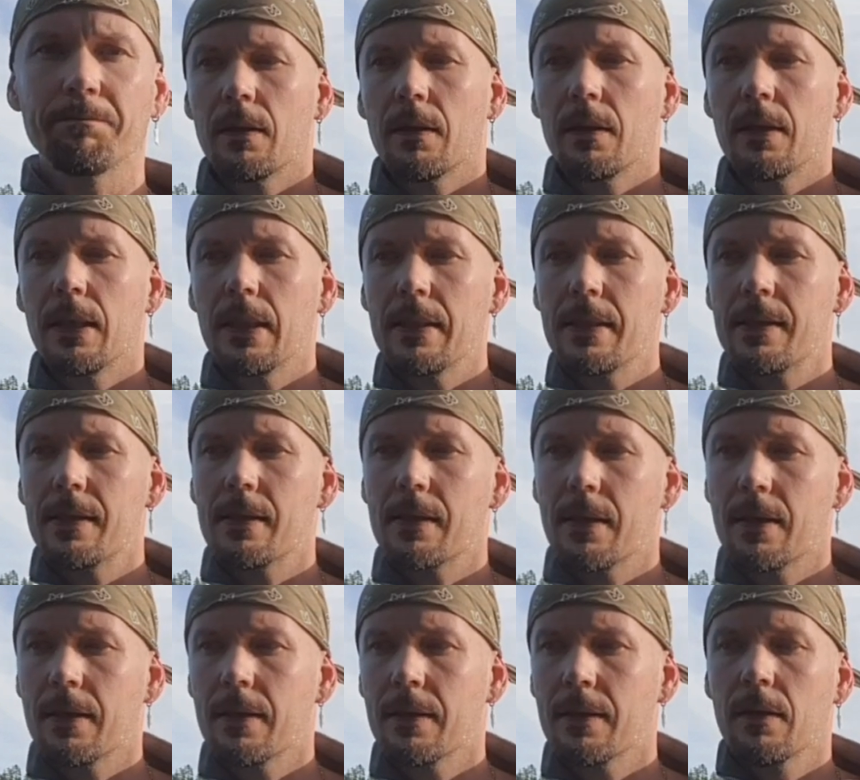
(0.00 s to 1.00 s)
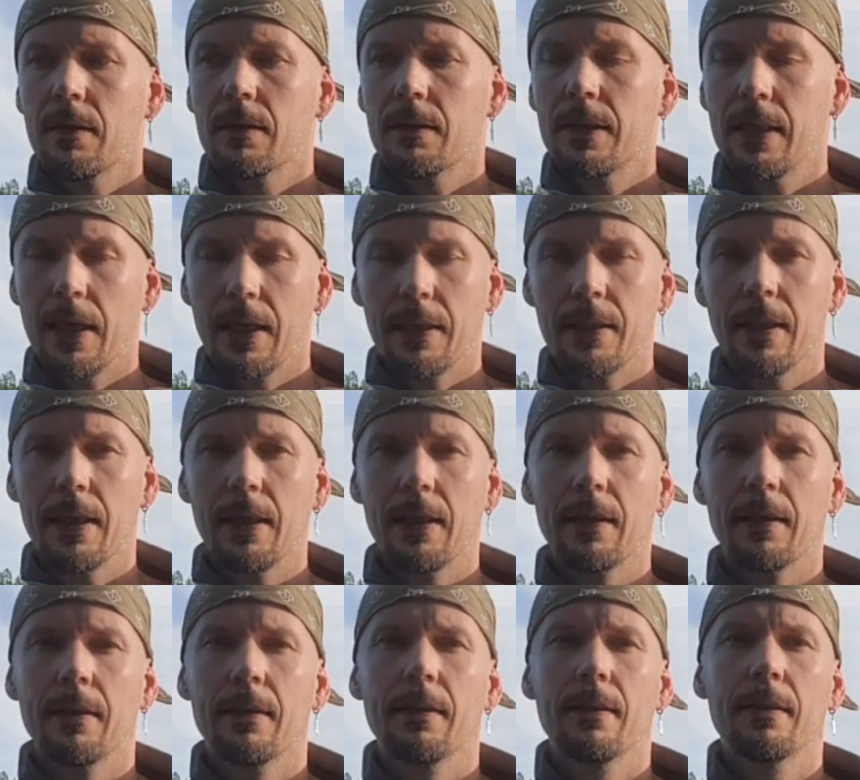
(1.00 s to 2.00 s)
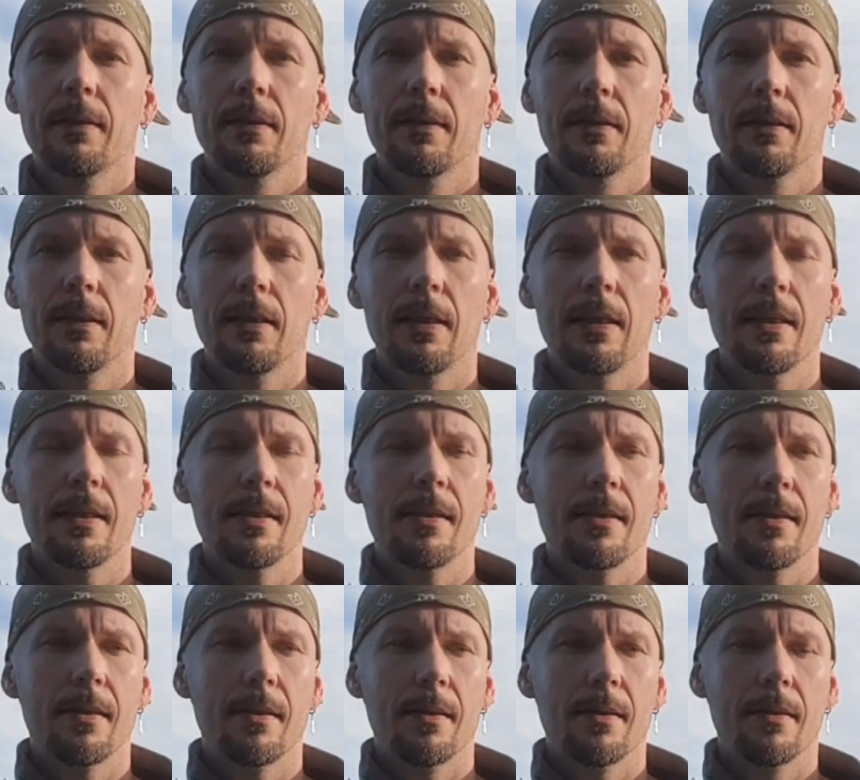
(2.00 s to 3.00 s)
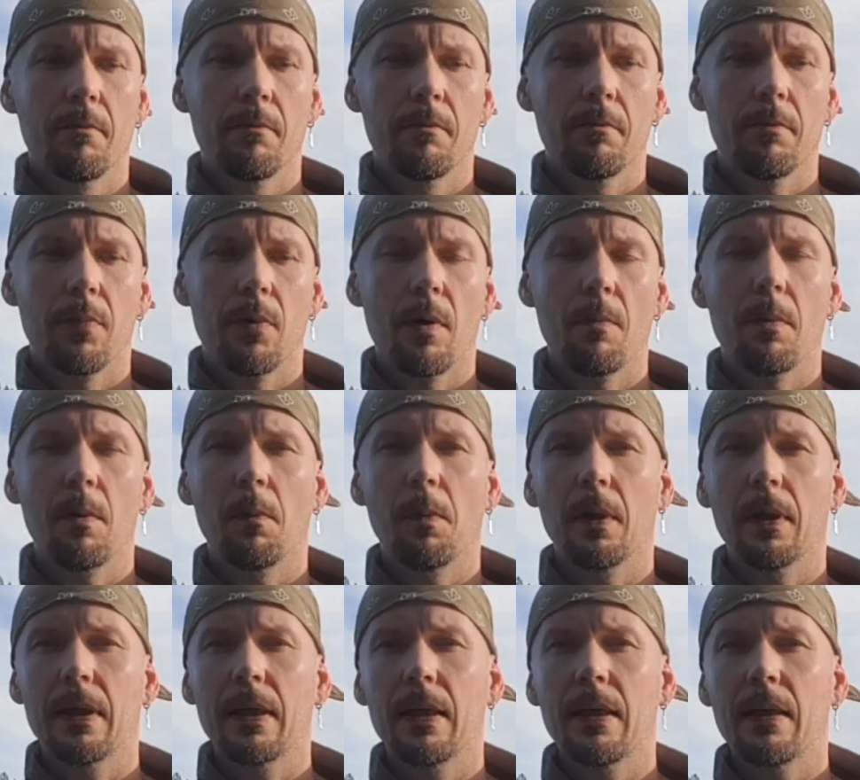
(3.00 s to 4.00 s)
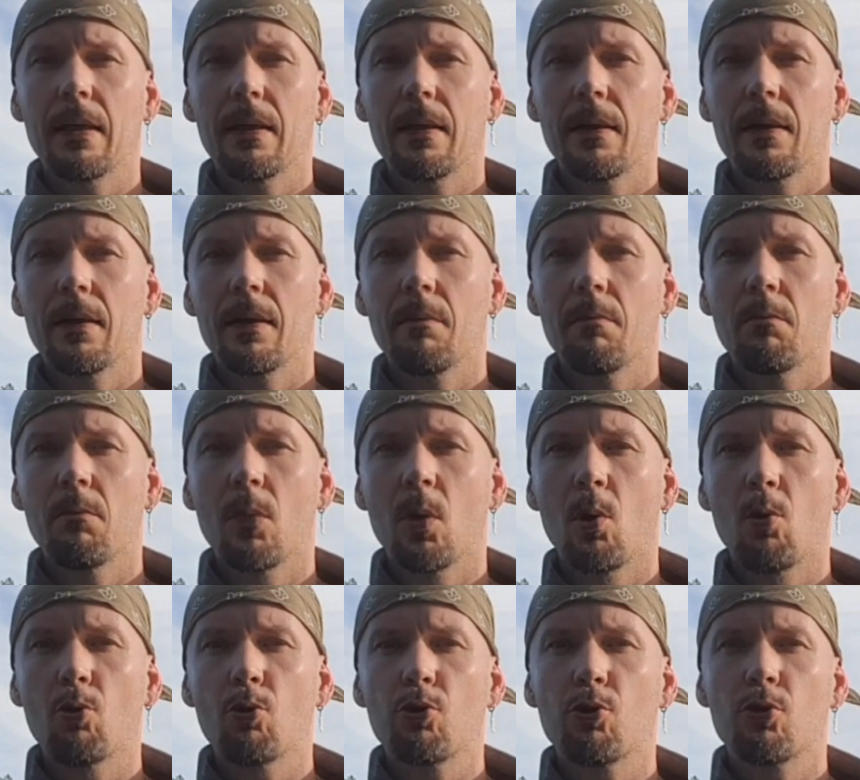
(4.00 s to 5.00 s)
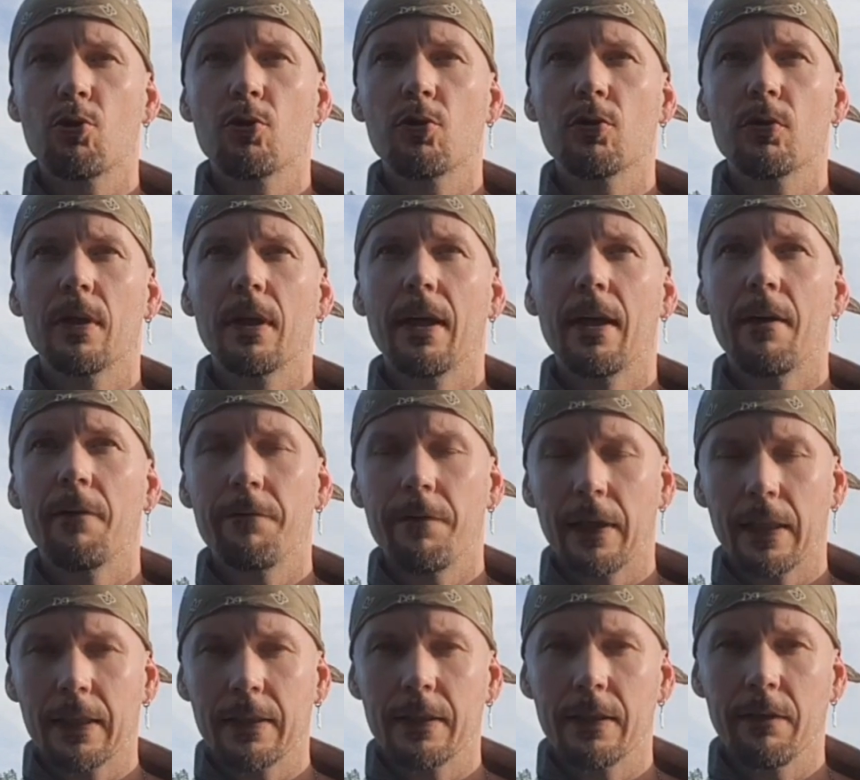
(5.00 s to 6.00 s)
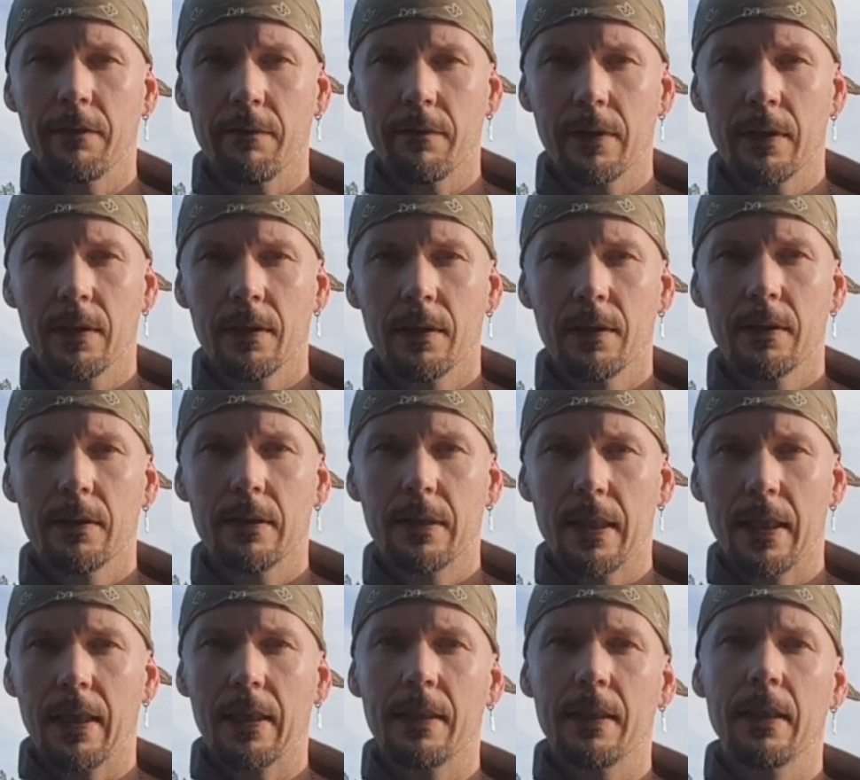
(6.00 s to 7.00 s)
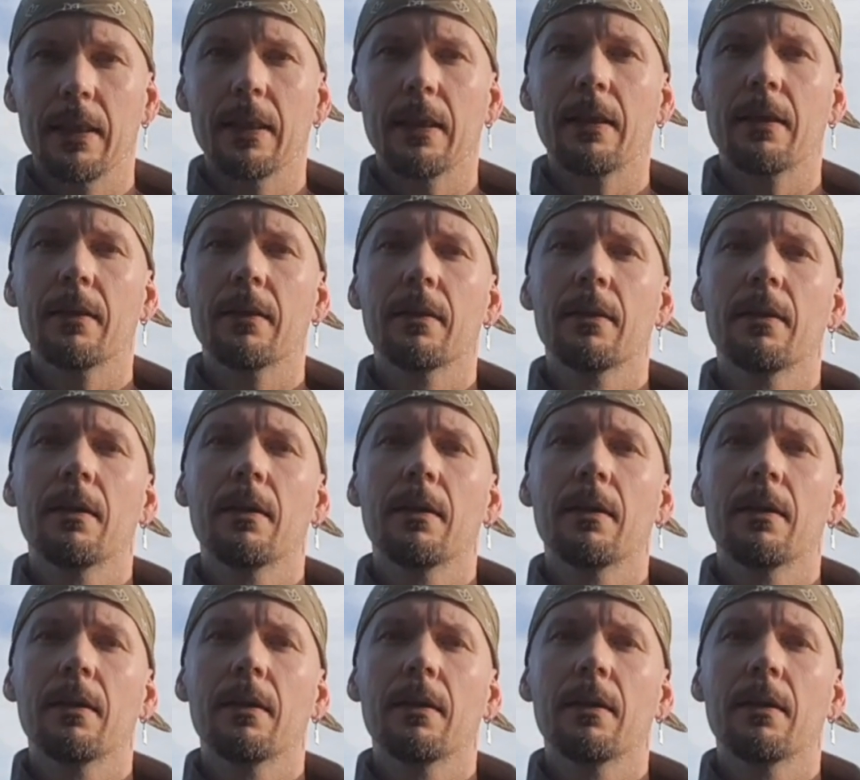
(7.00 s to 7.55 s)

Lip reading: This technique is probably the most effective technique